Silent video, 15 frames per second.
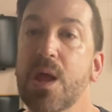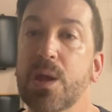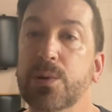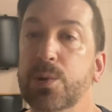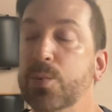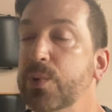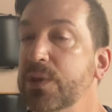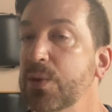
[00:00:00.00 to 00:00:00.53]

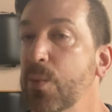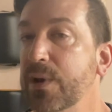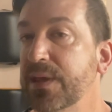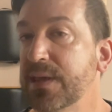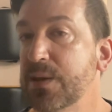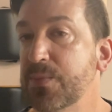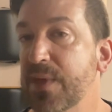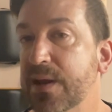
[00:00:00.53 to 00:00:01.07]
You really want to
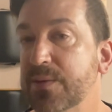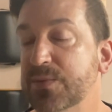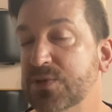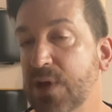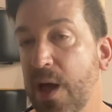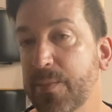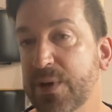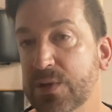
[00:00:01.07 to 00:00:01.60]
keep that
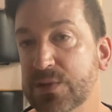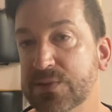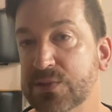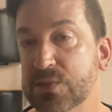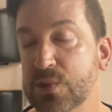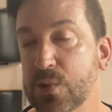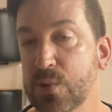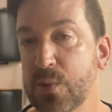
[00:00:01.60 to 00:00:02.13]
abdominal
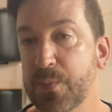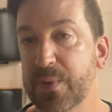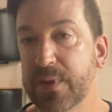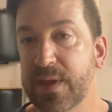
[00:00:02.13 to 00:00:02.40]
scoop,